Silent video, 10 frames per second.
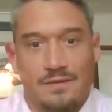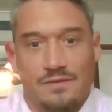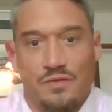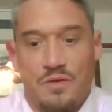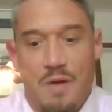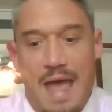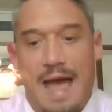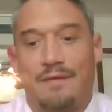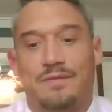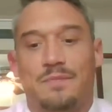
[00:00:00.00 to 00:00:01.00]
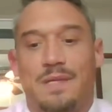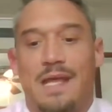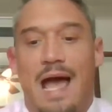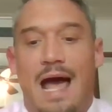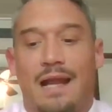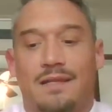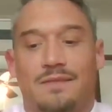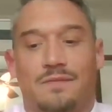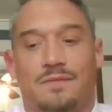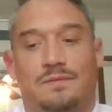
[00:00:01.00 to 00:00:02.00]
So you have to be
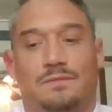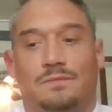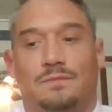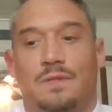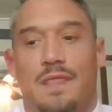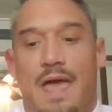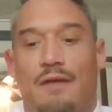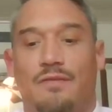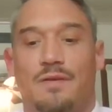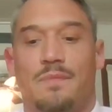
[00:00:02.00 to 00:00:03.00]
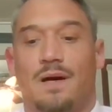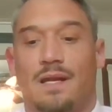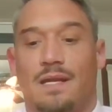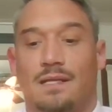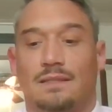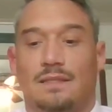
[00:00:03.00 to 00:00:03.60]
honest with everybody.